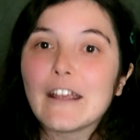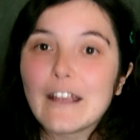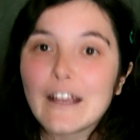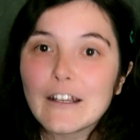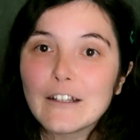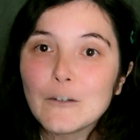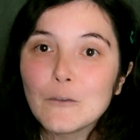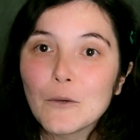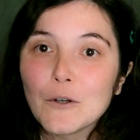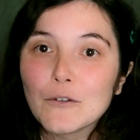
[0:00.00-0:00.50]

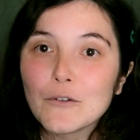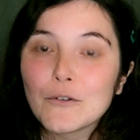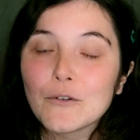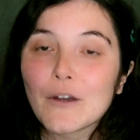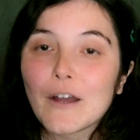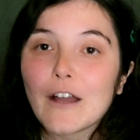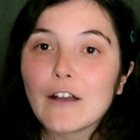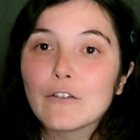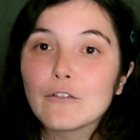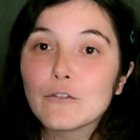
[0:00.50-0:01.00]
anyone to
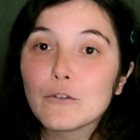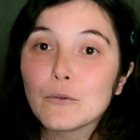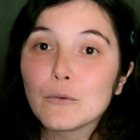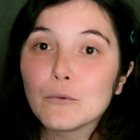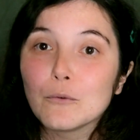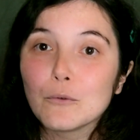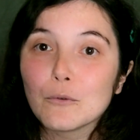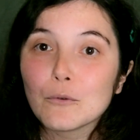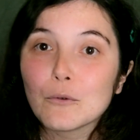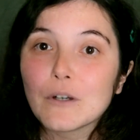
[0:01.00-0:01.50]
have to
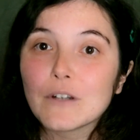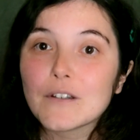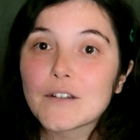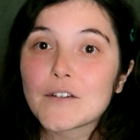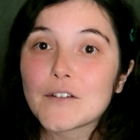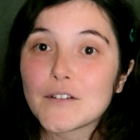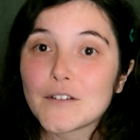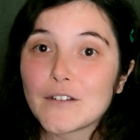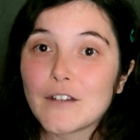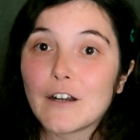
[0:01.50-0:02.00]
do
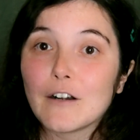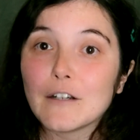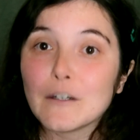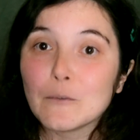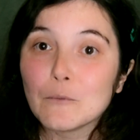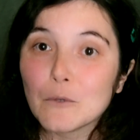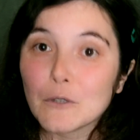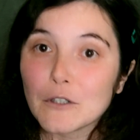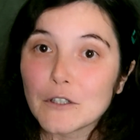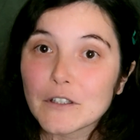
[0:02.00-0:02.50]
unnecessary
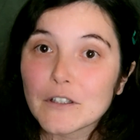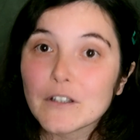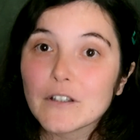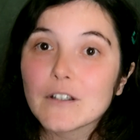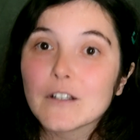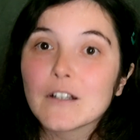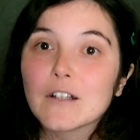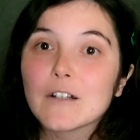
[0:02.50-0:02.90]
work,